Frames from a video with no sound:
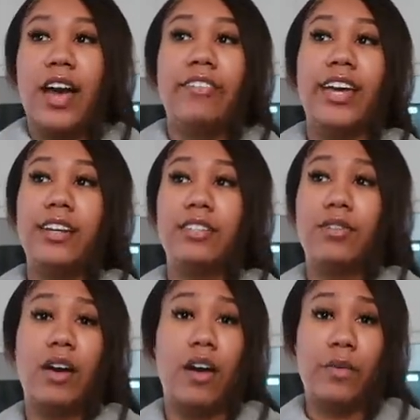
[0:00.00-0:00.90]
I've had this on
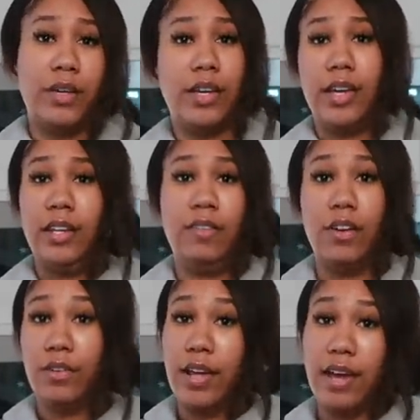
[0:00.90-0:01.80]
all week. I ain't even
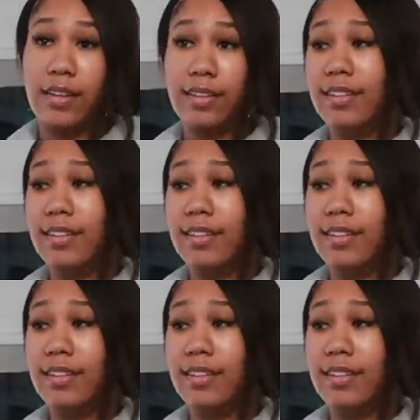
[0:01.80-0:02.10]
gonna lie.